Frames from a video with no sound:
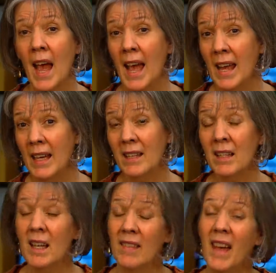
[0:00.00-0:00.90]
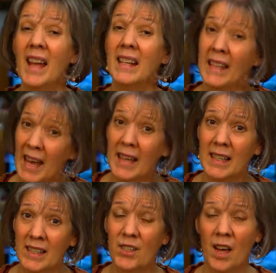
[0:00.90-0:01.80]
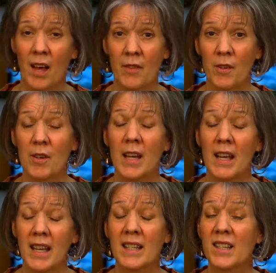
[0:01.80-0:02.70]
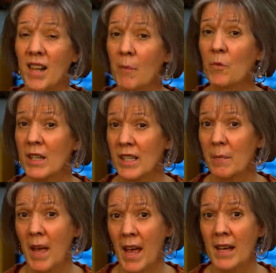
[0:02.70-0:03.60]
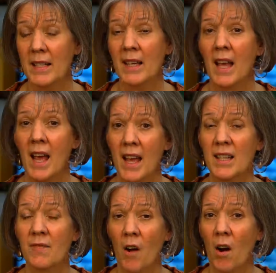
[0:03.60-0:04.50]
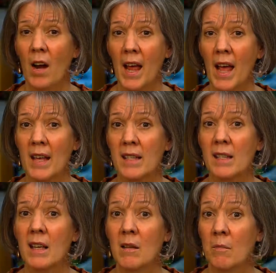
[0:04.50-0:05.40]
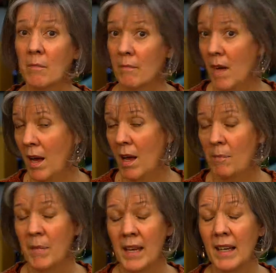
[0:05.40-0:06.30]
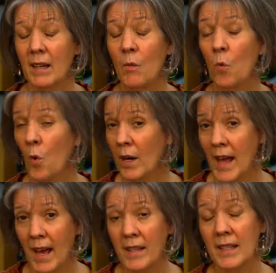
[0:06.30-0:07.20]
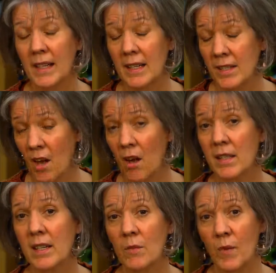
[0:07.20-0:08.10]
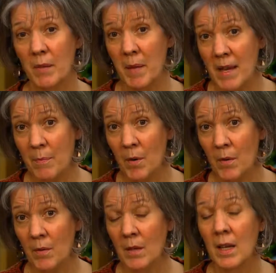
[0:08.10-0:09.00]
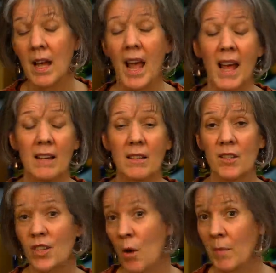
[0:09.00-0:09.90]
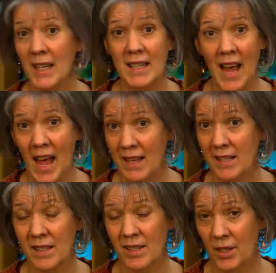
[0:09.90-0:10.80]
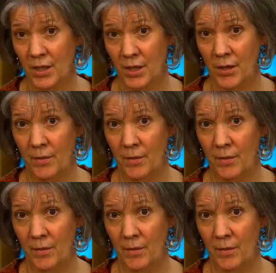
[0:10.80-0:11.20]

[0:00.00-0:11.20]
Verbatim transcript: And they get each other in some respects as far as uh, being worn out and exhausted with people and so many tasks to do.